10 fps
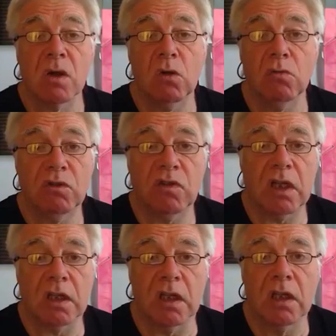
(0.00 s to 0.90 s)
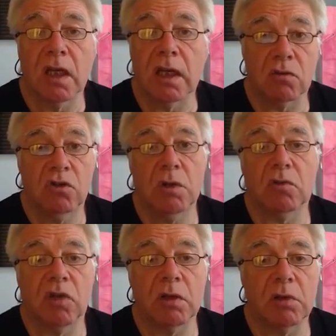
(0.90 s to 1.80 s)
All of a sudden, our cheap
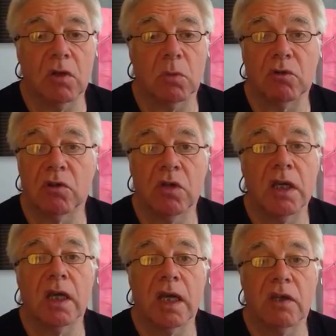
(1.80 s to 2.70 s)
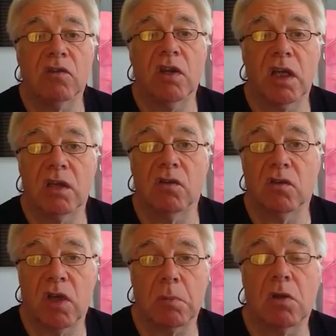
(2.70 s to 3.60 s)
cycling option has hit the
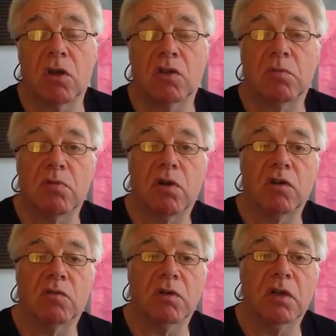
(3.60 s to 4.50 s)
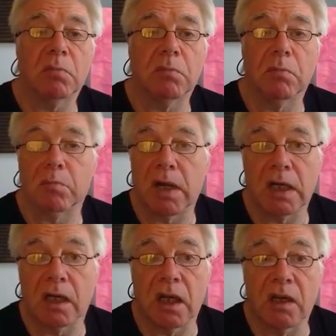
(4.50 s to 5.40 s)
same kind of price
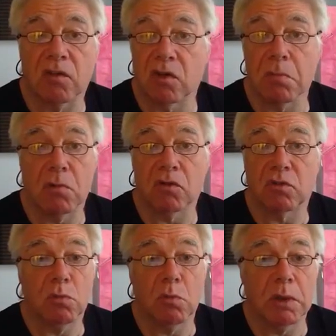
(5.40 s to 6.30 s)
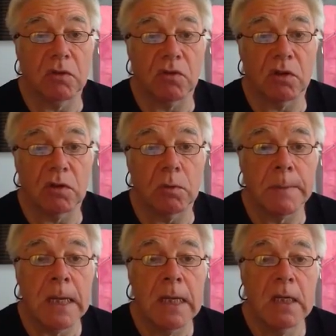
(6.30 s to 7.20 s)
bracket as a small motorcycle.
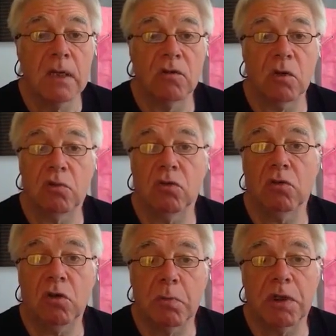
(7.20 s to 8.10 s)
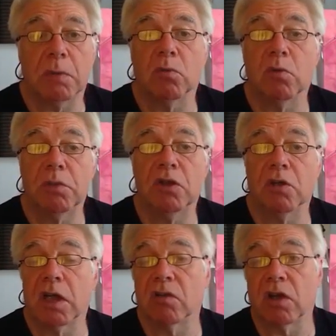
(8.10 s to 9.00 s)
So I'm sure a lot of people will be
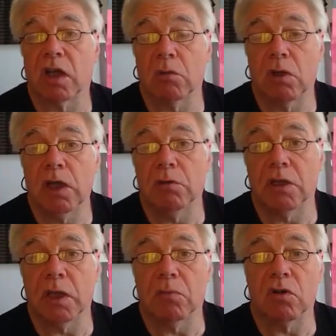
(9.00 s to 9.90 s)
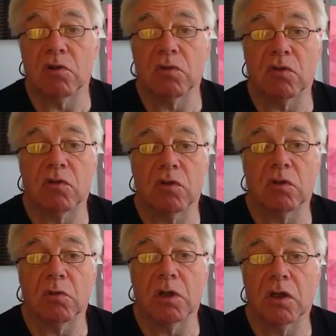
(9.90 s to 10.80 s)
doing exactly what Hillary did, which was
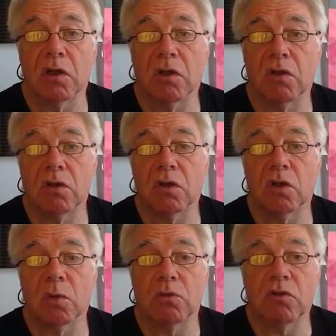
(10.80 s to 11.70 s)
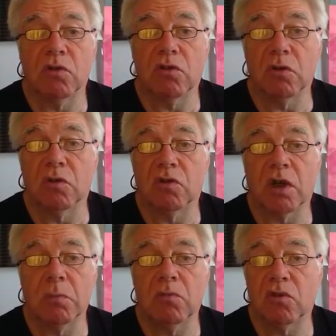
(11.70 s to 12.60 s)
to look at the options, do the
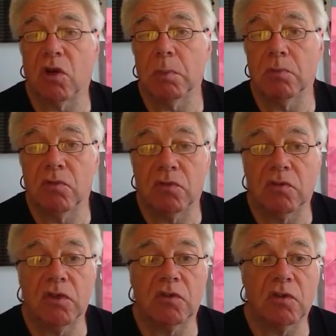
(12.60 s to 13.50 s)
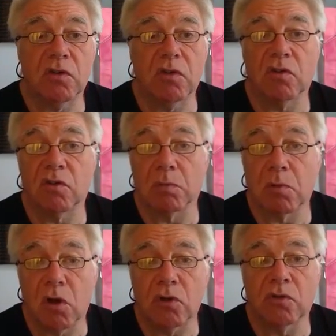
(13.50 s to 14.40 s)
sums, times, distance,
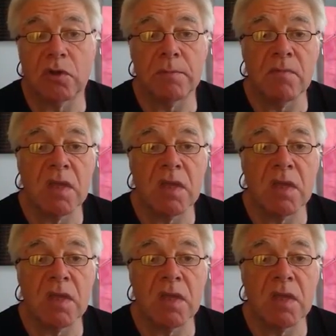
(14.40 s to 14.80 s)
cost,